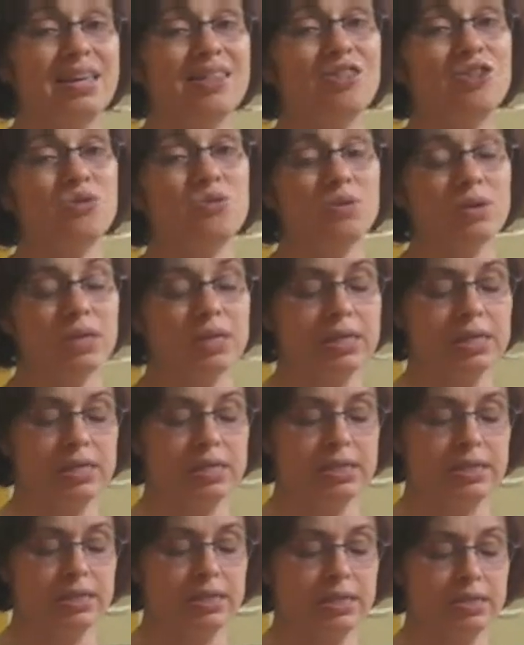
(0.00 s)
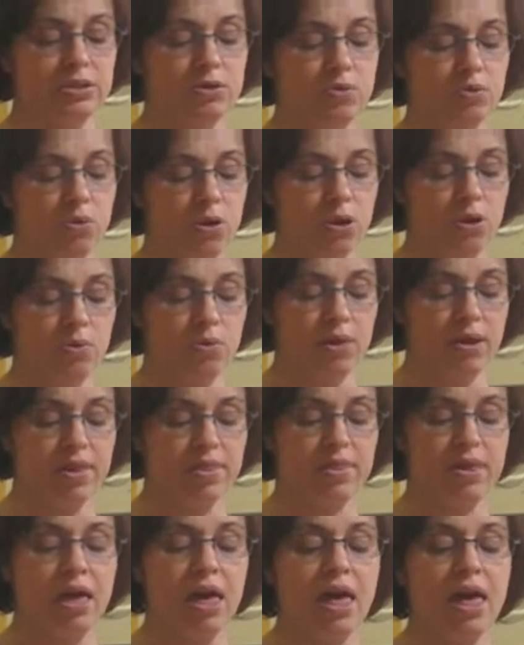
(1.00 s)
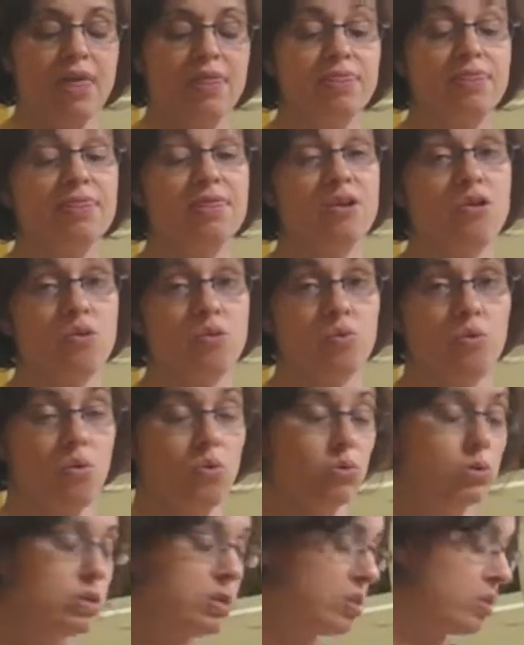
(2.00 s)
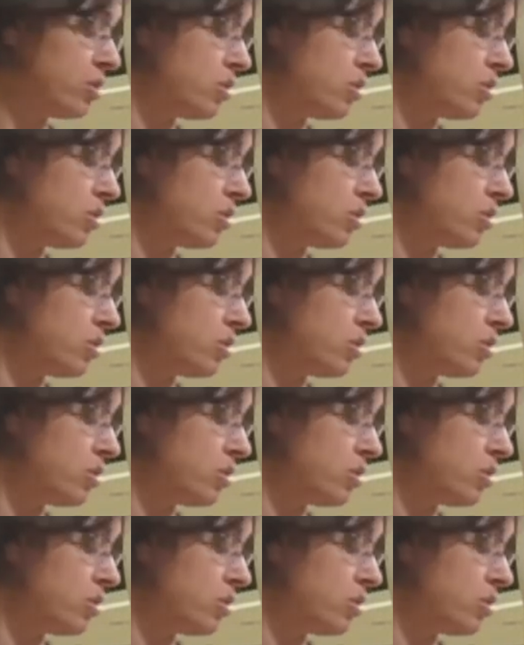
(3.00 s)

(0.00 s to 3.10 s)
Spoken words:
and they're really easy to work with, and they're rolled in